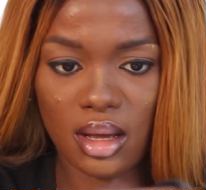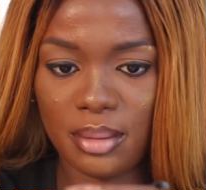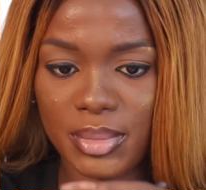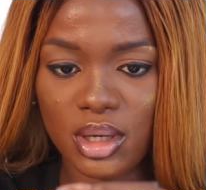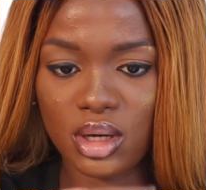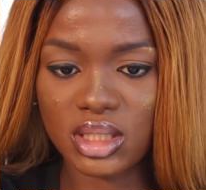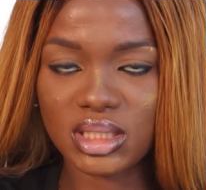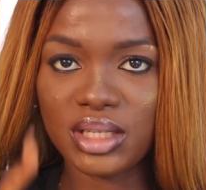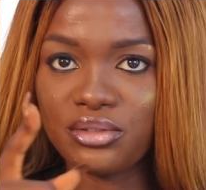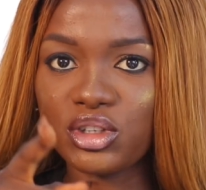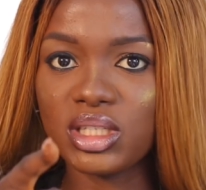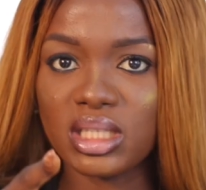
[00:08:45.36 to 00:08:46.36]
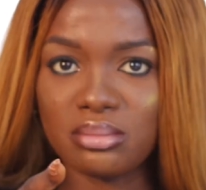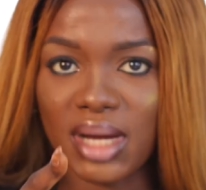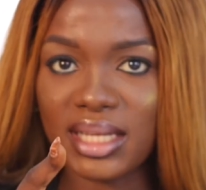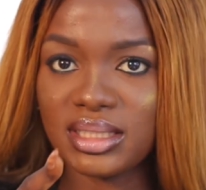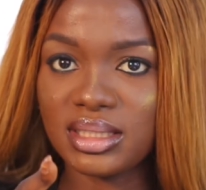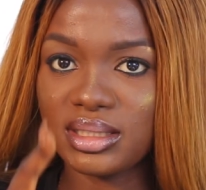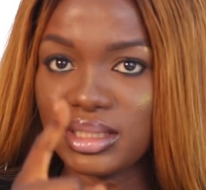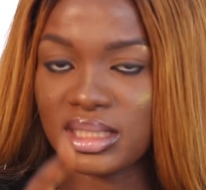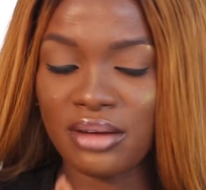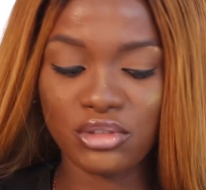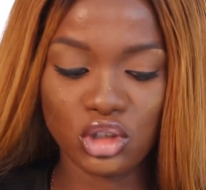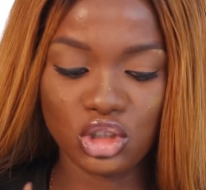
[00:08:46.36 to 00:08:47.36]
because even in my
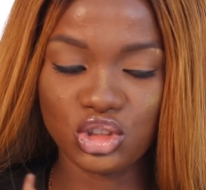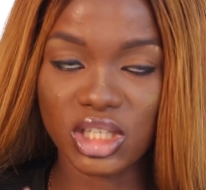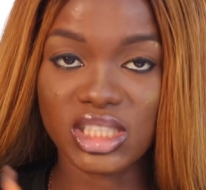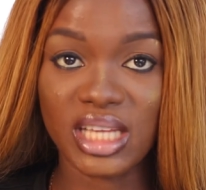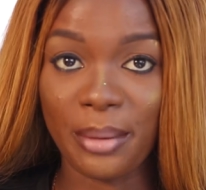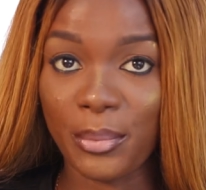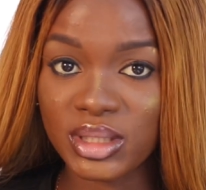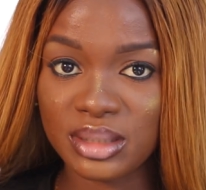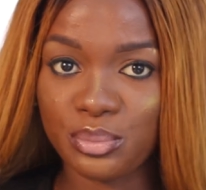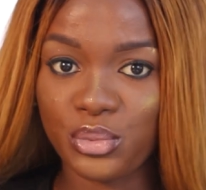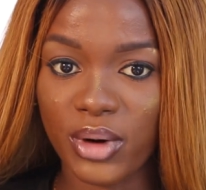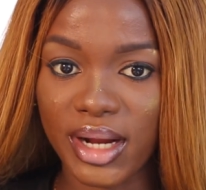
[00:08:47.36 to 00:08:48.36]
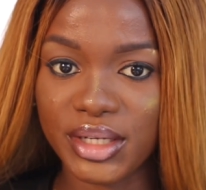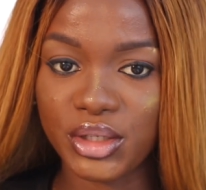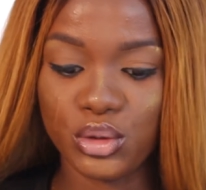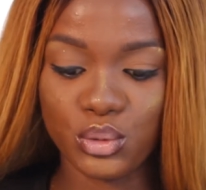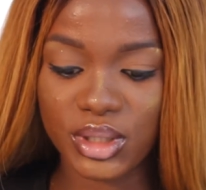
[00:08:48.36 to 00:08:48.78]
700, I brought it brand new.